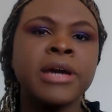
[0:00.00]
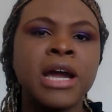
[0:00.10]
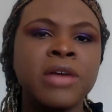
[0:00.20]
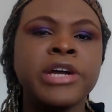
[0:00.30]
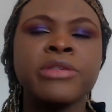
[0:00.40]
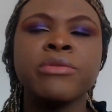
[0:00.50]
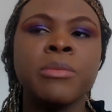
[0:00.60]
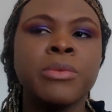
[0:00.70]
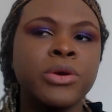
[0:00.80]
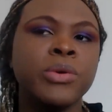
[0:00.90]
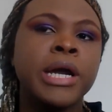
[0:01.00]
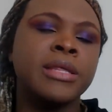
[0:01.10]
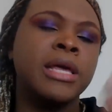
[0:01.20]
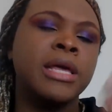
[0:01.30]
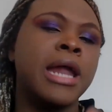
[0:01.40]
guy, if you guys remember, who
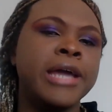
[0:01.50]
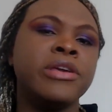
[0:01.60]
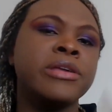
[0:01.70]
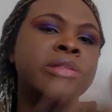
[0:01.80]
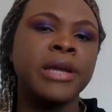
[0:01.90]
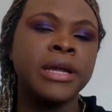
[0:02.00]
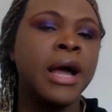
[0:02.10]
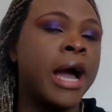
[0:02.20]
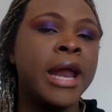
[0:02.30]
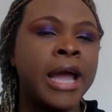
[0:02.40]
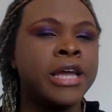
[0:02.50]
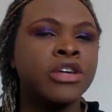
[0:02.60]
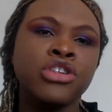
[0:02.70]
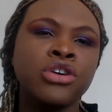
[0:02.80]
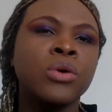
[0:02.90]
has an eye. He has like an eye
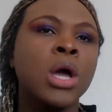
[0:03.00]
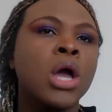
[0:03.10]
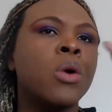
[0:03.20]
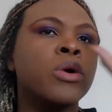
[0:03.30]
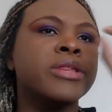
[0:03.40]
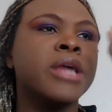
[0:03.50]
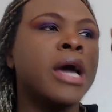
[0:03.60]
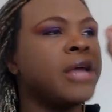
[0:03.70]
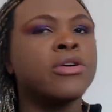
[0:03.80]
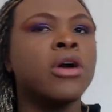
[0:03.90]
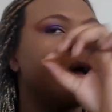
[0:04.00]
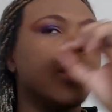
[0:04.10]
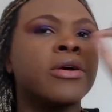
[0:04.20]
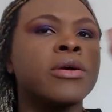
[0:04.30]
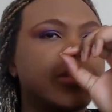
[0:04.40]
issue where his eyes are
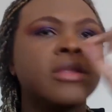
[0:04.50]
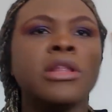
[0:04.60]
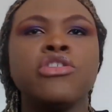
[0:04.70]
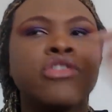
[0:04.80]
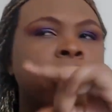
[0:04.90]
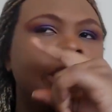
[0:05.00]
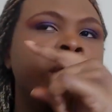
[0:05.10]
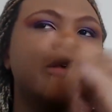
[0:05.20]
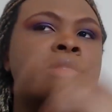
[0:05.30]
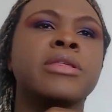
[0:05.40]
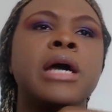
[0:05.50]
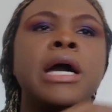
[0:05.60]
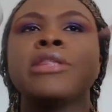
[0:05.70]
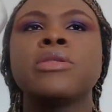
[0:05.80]
consistently jerking to the side.